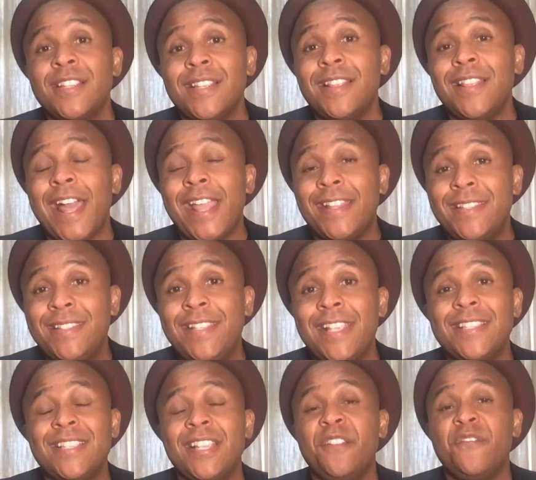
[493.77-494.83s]
like
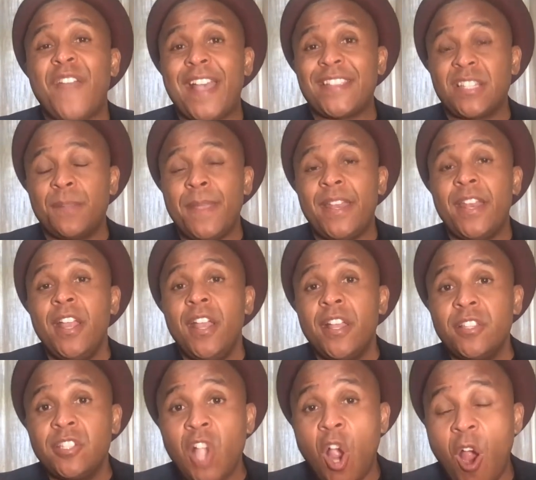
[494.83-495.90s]
disinvestment,
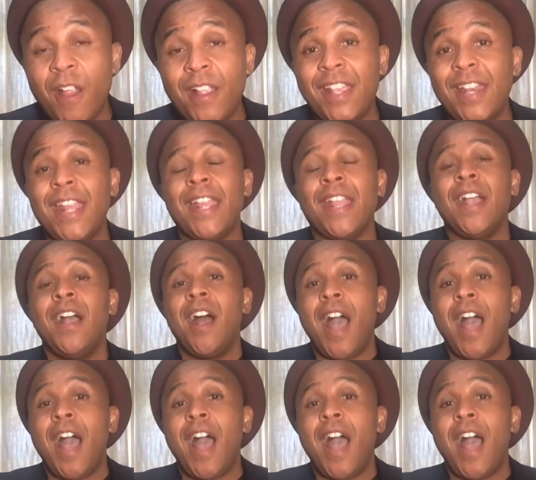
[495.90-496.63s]
targeting,